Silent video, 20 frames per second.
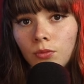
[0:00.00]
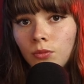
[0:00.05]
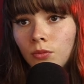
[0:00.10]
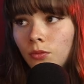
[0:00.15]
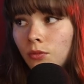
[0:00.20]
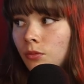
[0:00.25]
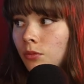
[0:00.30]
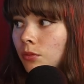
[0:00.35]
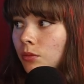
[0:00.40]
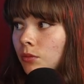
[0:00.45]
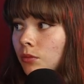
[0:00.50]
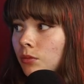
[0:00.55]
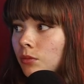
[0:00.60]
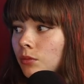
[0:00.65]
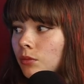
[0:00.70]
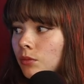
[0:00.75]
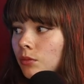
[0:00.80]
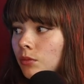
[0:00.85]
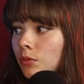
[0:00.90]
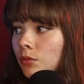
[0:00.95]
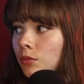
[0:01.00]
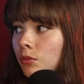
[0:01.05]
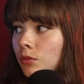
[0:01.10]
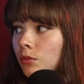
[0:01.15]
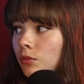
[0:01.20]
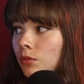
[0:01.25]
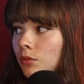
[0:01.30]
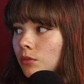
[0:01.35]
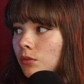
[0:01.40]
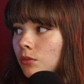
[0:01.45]

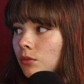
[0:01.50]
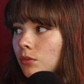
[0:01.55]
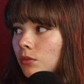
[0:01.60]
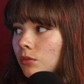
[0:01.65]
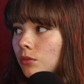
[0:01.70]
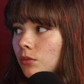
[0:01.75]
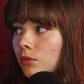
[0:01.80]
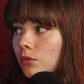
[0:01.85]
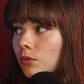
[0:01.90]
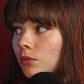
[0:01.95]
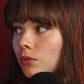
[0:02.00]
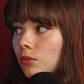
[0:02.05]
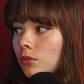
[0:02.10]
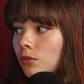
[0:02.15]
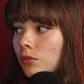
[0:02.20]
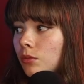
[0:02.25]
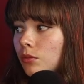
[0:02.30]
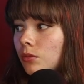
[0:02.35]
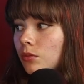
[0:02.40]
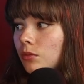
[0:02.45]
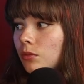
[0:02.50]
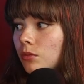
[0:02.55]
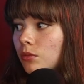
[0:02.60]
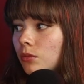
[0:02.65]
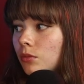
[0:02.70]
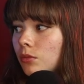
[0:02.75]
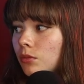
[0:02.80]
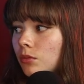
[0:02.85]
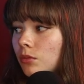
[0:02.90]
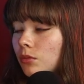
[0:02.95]

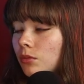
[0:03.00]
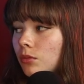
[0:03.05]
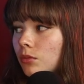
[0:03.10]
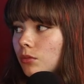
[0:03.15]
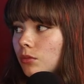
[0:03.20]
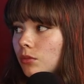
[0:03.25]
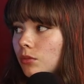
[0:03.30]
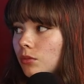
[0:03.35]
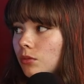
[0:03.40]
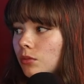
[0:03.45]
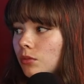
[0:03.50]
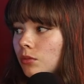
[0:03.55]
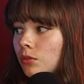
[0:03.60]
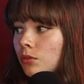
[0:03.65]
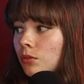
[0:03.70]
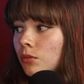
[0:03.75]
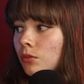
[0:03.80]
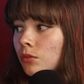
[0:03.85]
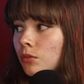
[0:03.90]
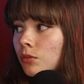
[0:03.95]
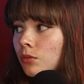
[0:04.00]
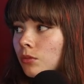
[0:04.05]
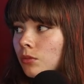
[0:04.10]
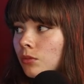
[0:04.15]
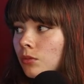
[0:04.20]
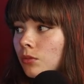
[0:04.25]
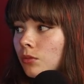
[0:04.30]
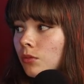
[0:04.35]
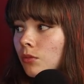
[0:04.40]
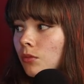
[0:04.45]

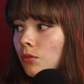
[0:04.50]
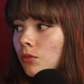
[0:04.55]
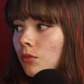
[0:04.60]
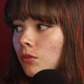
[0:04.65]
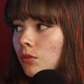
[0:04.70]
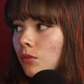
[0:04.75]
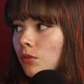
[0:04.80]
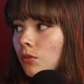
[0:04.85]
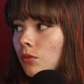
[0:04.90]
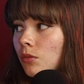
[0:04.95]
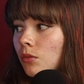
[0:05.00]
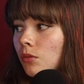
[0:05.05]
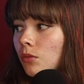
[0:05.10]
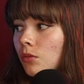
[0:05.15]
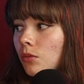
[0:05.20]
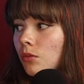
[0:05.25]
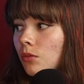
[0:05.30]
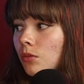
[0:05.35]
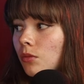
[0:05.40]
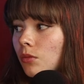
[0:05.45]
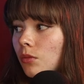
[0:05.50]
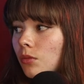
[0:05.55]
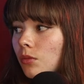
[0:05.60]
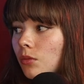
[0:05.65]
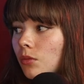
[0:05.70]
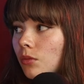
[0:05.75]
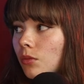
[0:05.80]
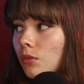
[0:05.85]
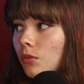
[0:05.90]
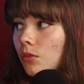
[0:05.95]

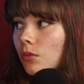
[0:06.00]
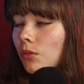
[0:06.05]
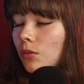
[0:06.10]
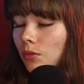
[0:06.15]
(not speaking)